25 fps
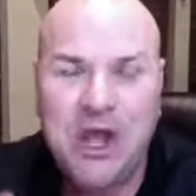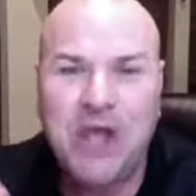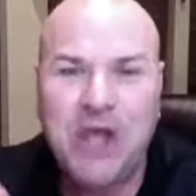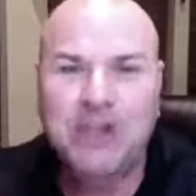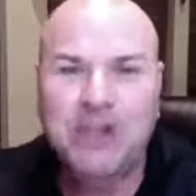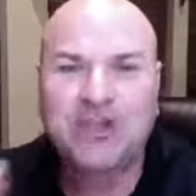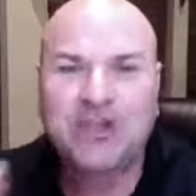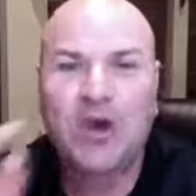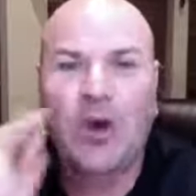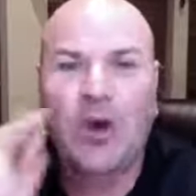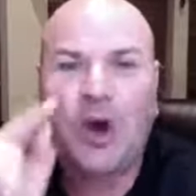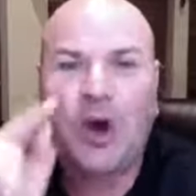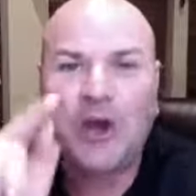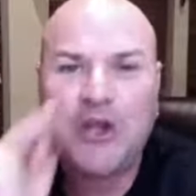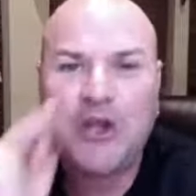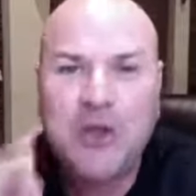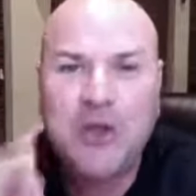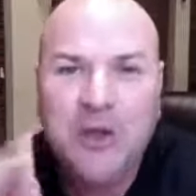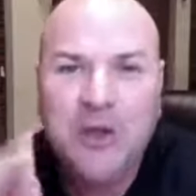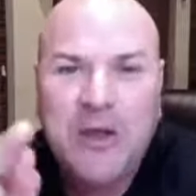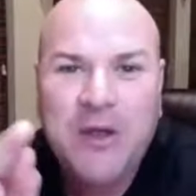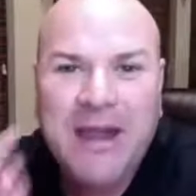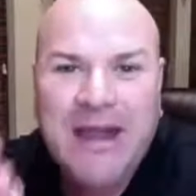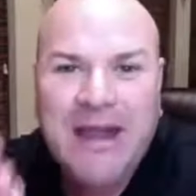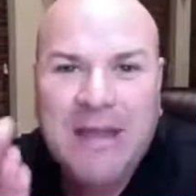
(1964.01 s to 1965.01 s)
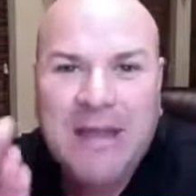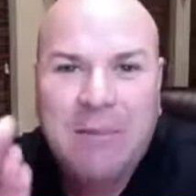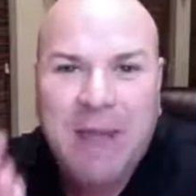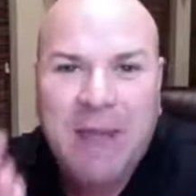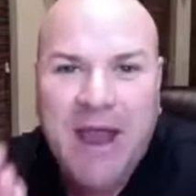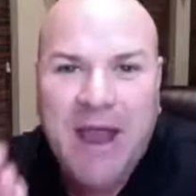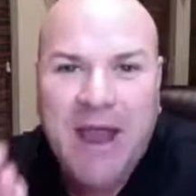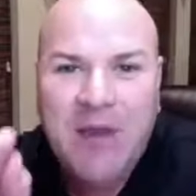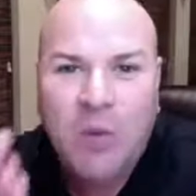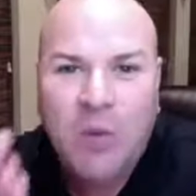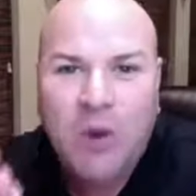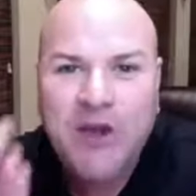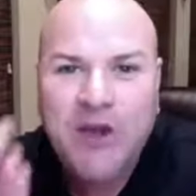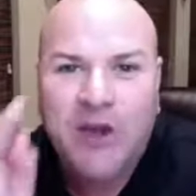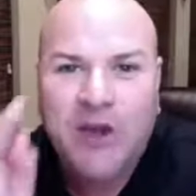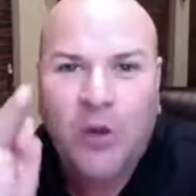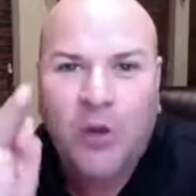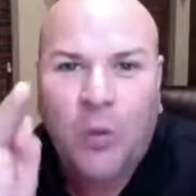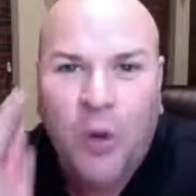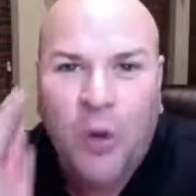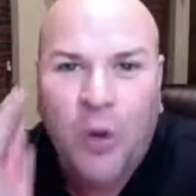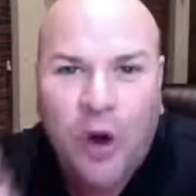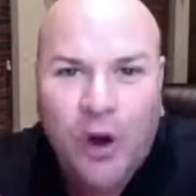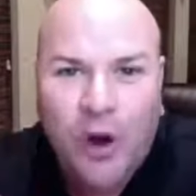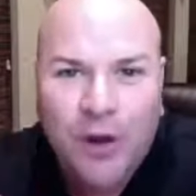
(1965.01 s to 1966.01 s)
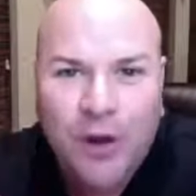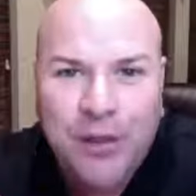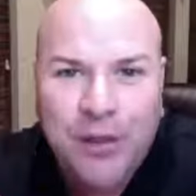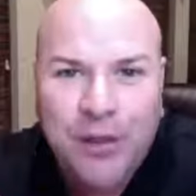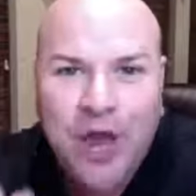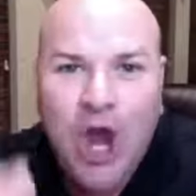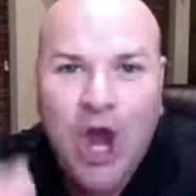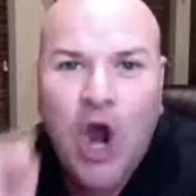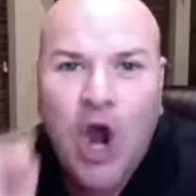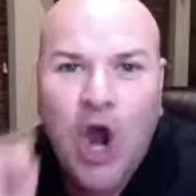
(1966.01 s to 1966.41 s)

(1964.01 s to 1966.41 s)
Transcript: So are you getting paid what you're worth,